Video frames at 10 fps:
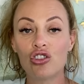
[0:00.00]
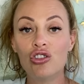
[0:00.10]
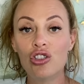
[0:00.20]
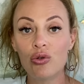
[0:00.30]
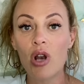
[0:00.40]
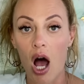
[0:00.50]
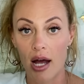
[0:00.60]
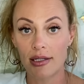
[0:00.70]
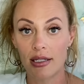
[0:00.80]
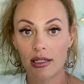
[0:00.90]
do
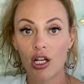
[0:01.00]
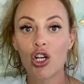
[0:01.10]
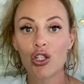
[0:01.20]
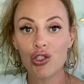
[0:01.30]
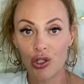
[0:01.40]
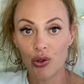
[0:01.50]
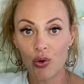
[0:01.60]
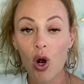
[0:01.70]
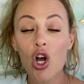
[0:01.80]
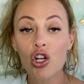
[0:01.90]
not
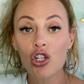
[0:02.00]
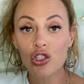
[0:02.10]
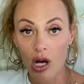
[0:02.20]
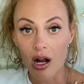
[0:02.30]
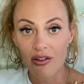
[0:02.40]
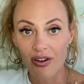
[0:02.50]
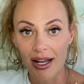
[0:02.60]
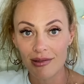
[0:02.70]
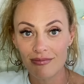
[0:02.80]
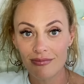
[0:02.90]
do
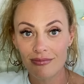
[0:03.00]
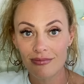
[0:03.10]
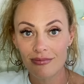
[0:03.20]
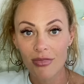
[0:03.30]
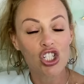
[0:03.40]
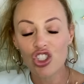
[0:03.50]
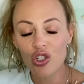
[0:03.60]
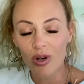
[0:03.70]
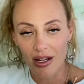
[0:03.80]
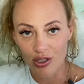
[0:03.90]
Tawkify.
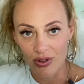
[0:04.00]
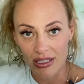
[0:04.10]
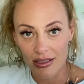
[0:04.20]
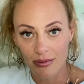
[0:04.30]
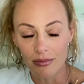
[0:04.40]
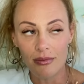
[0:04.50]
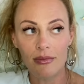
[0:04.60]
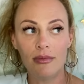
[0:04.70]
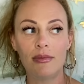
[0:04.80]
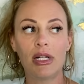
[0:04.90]
Do not do this.
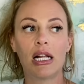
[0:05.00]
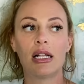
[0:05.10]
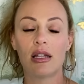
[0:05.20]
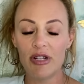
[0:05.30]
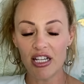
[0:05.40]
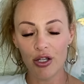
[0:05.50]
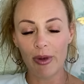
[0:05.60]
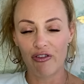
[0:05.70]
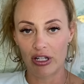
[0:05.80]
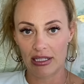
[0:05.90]
Let me tell you
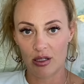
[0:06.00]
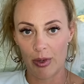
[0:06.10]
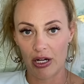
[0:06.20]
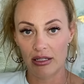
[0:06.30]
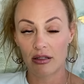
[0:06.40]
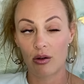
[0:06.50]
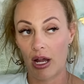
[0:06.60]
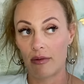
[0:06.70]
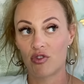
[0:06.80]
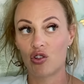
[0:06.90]
my friend's experience.
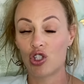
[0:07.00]
Okay, so